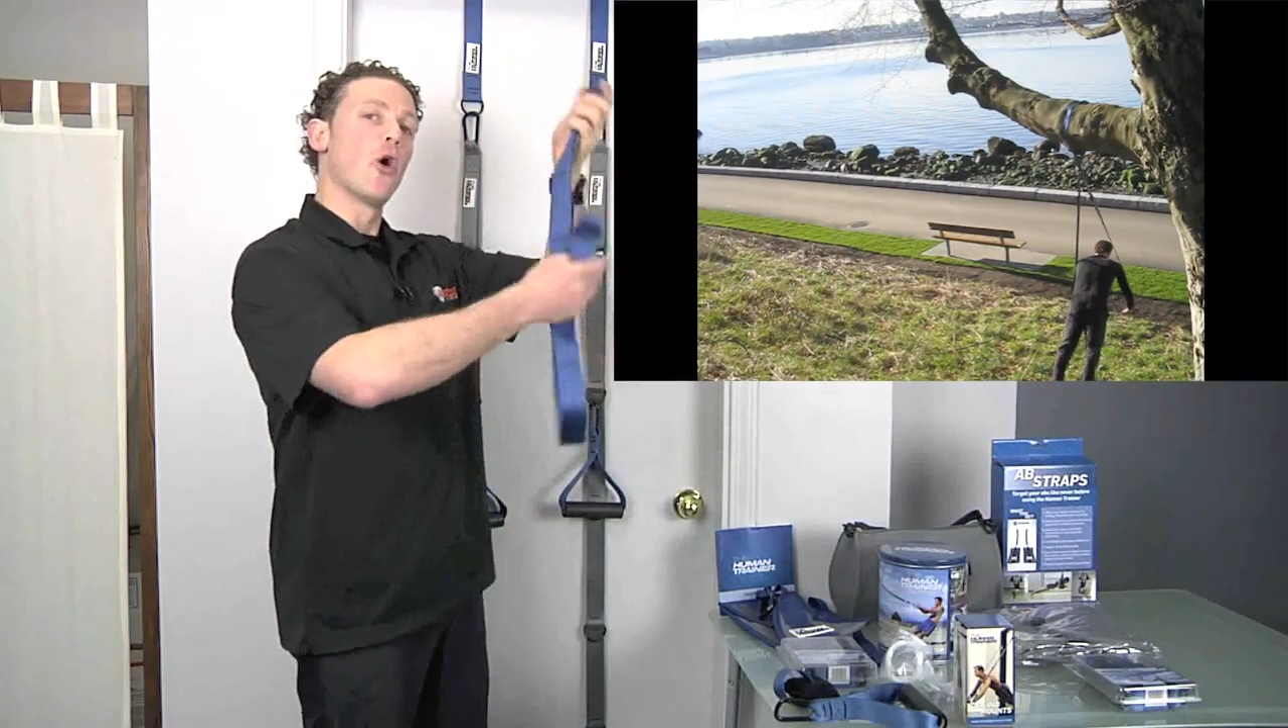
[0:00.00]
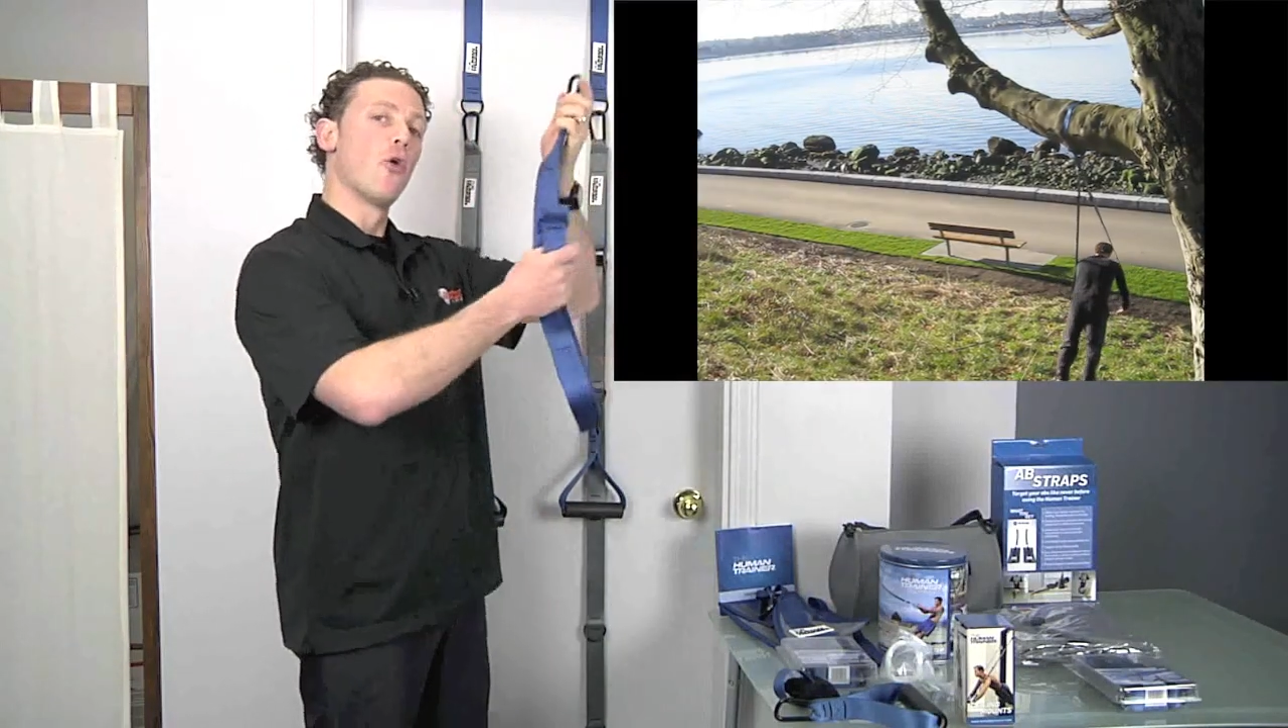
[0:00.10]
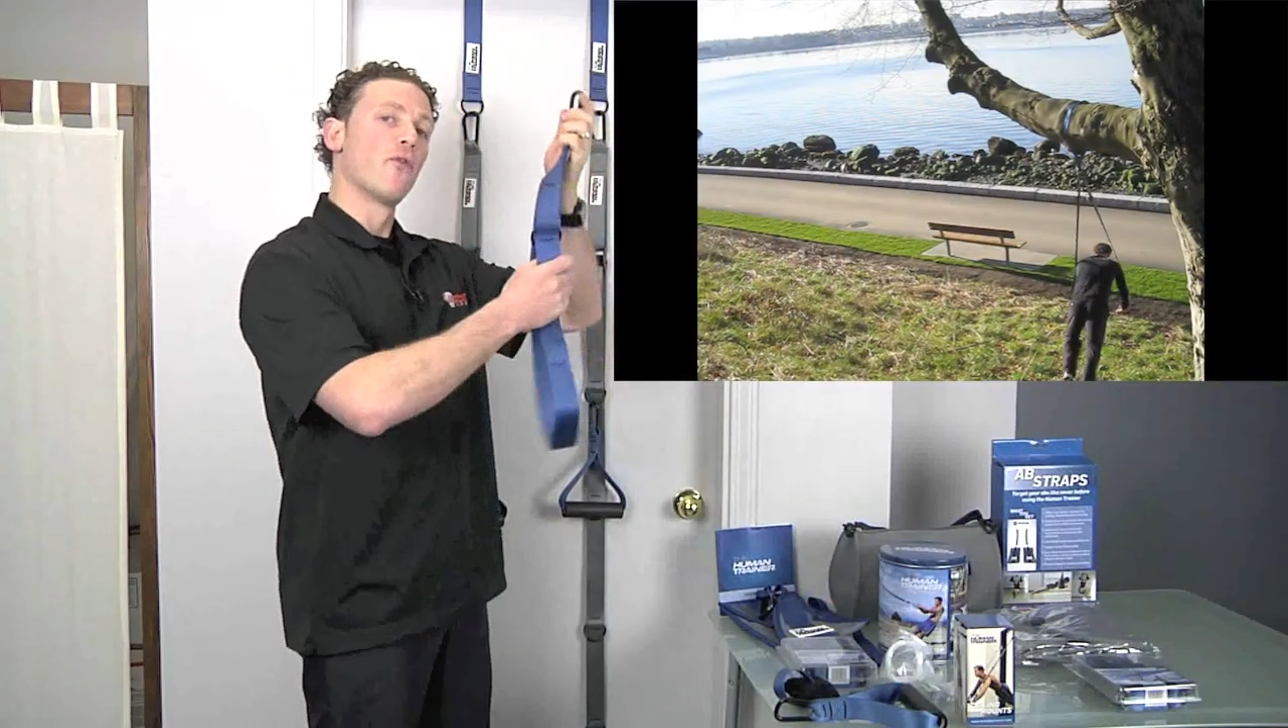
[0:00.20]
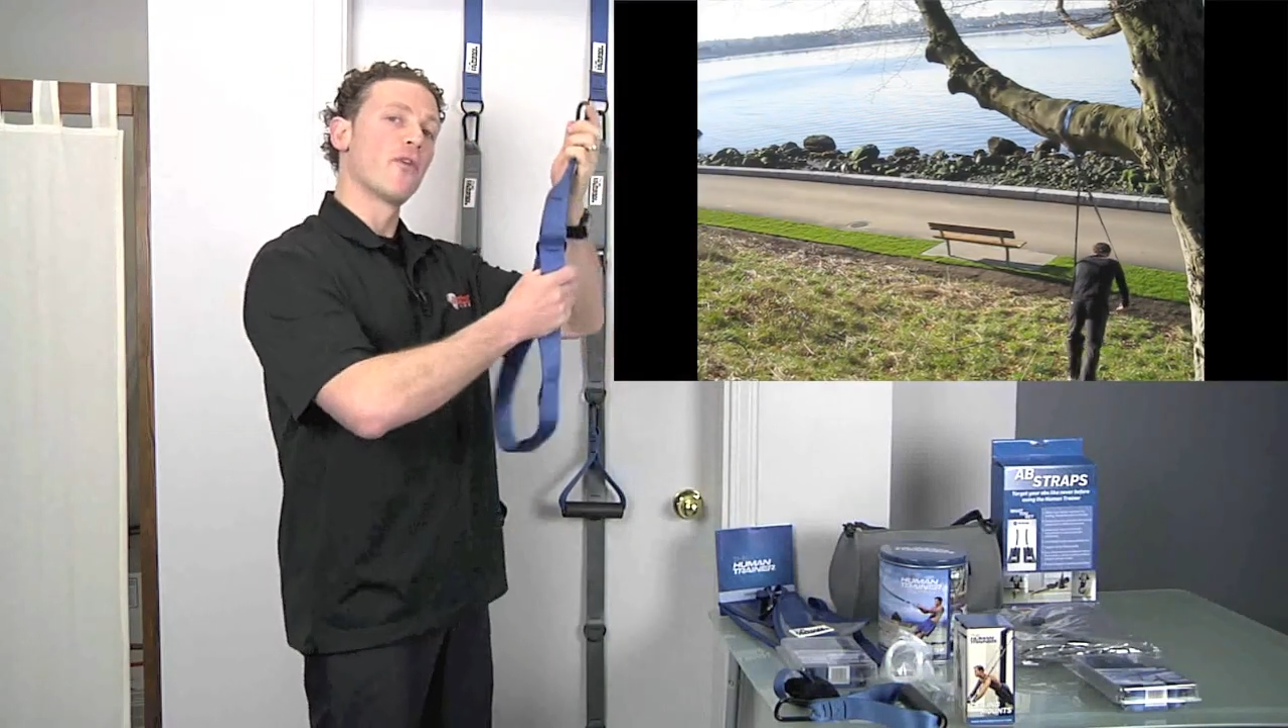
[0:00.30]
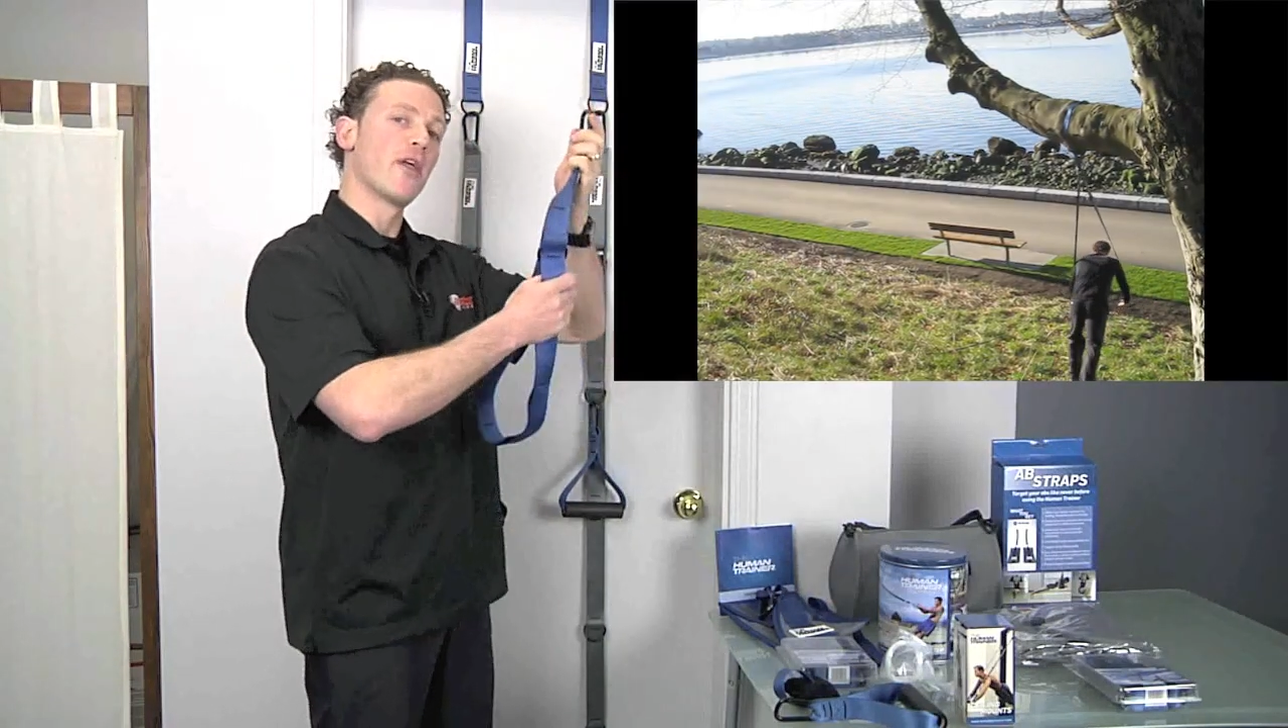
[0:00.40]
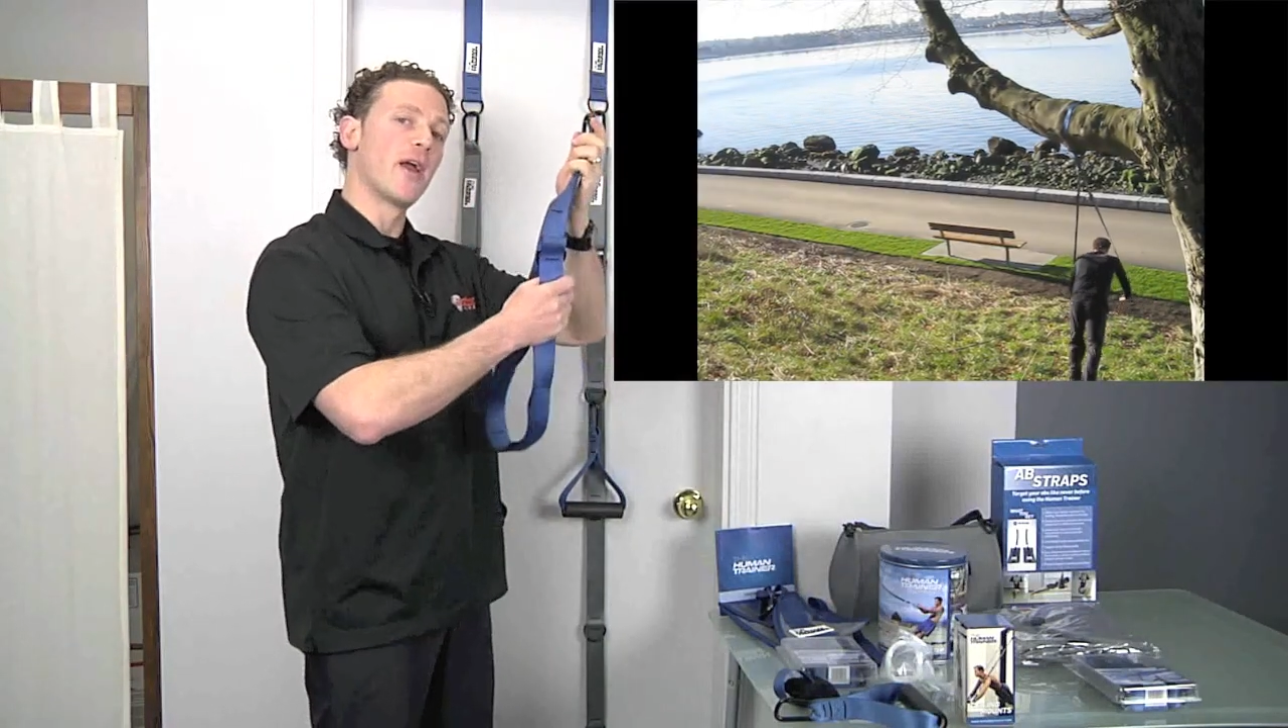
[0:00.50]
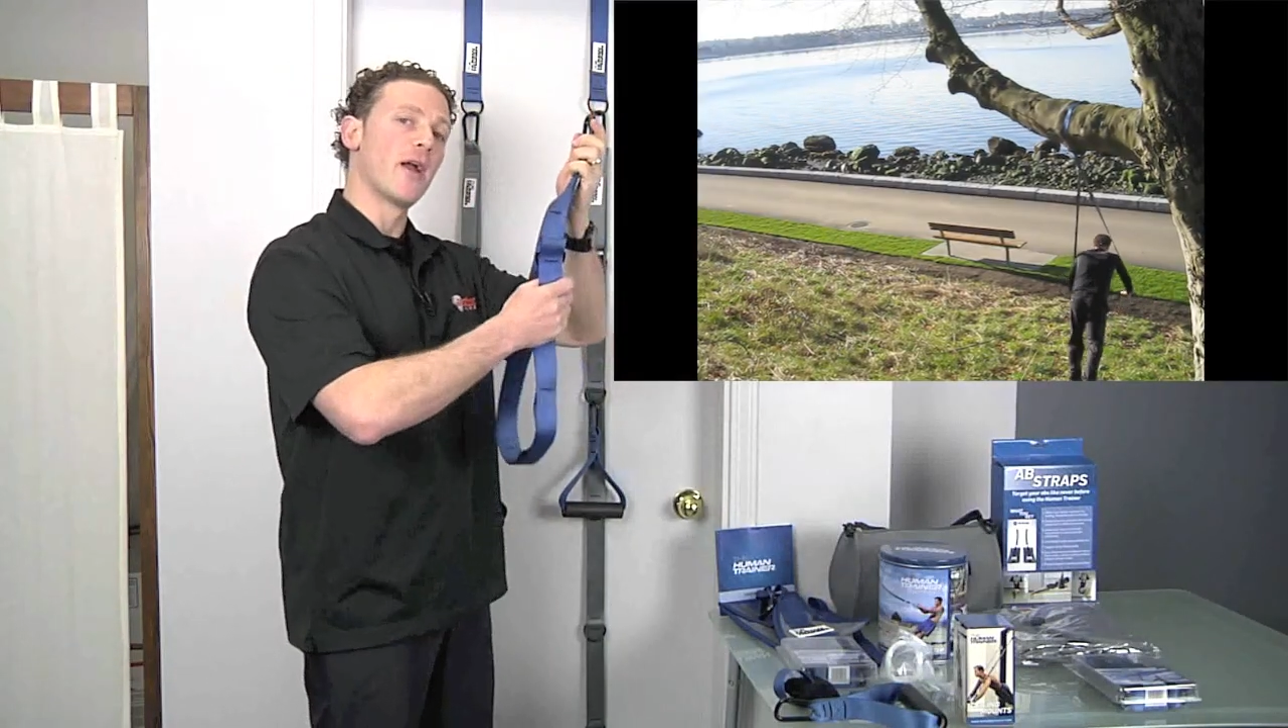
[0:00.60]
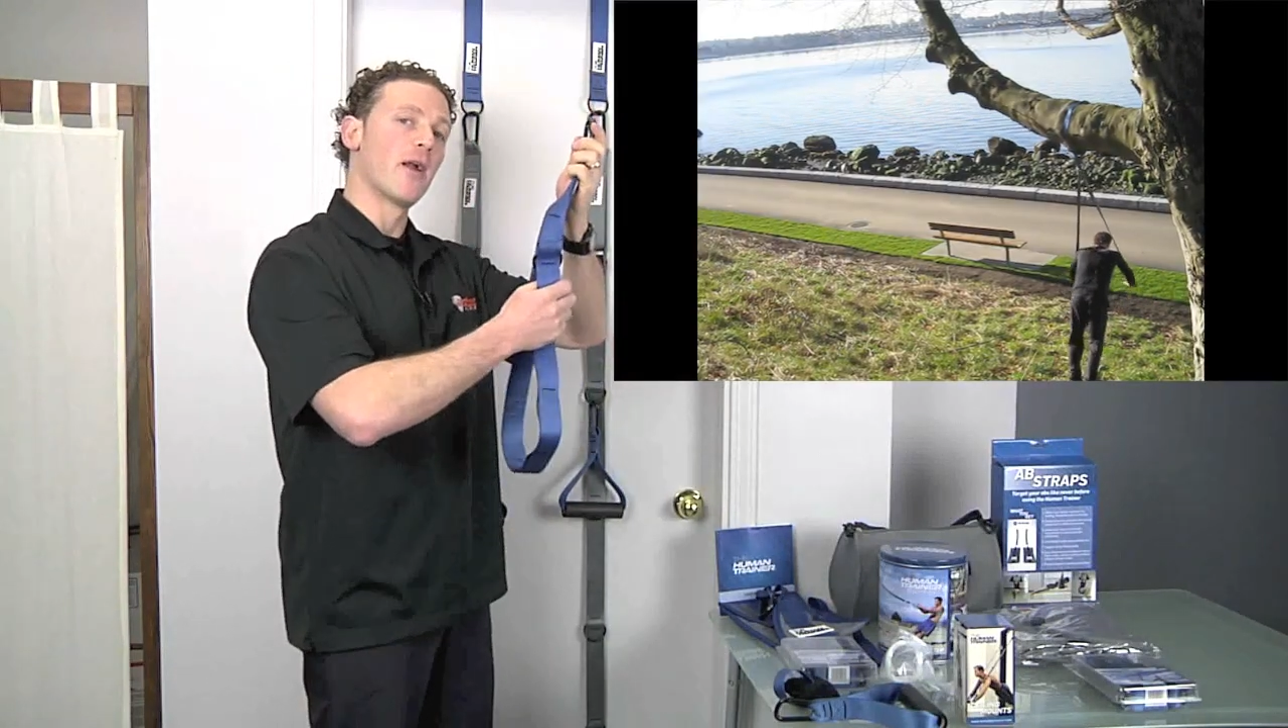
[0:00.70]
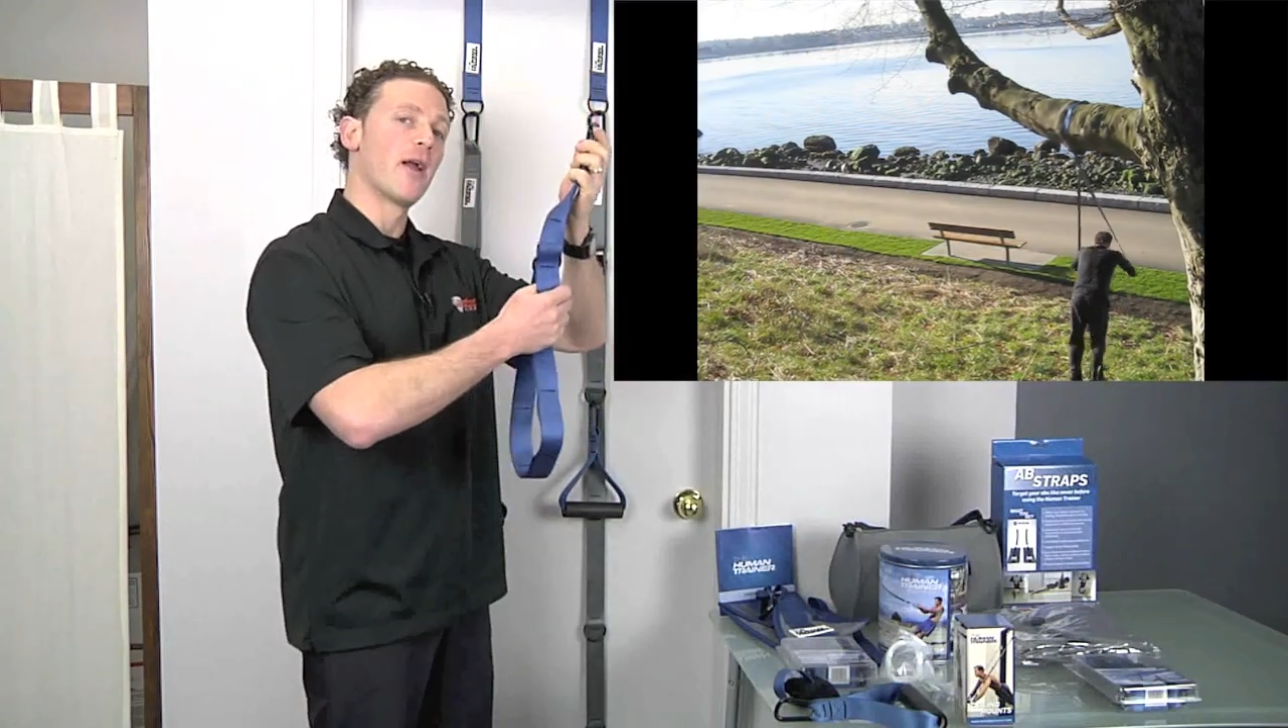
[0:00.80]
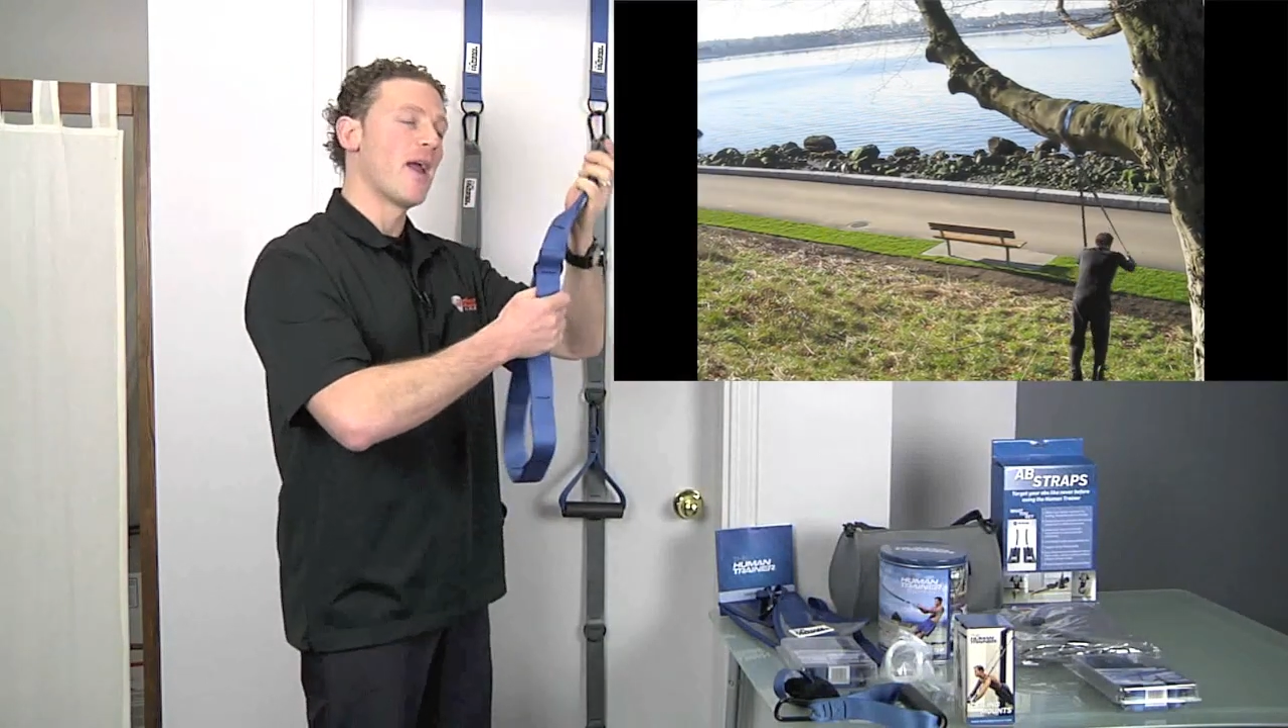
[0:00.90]
over
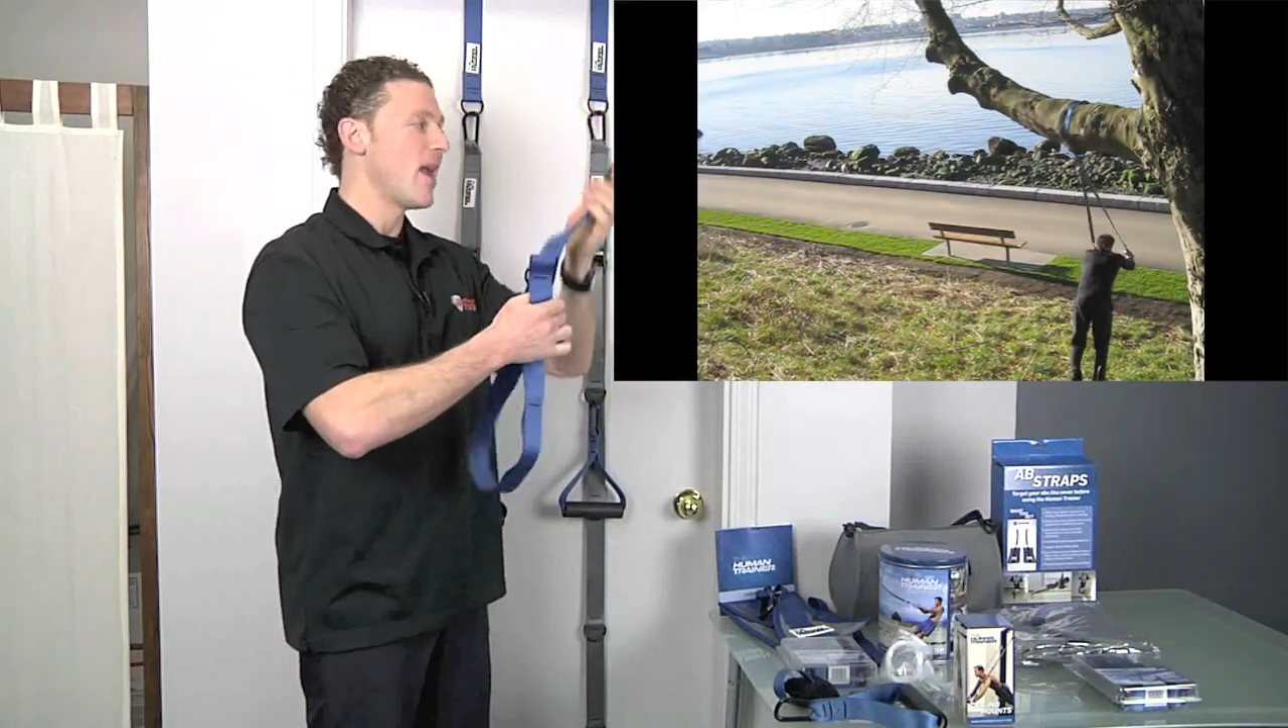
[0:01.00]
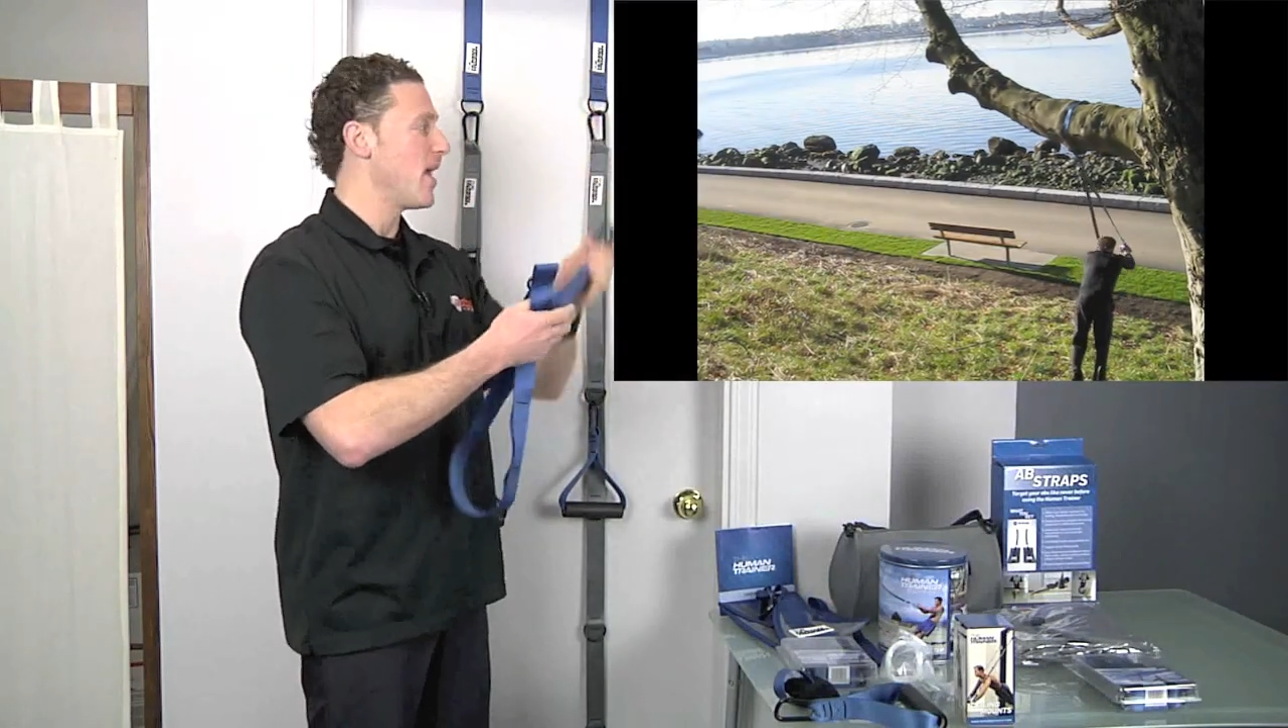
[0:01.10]
there